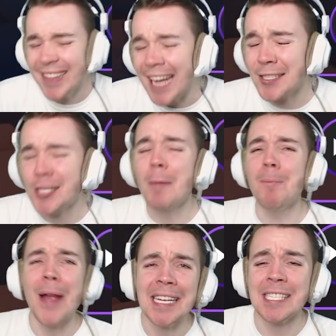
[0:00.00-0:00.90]
that's the
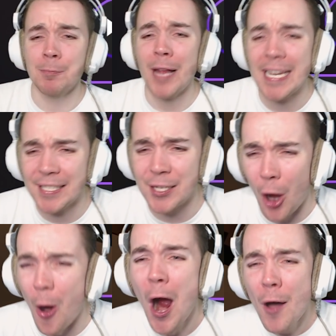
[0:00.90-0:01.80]
best place to
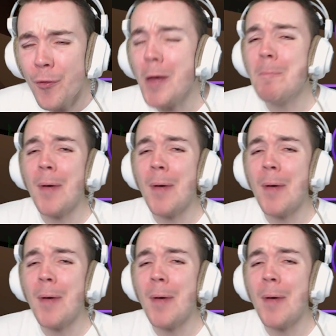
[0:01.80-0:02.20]
go, the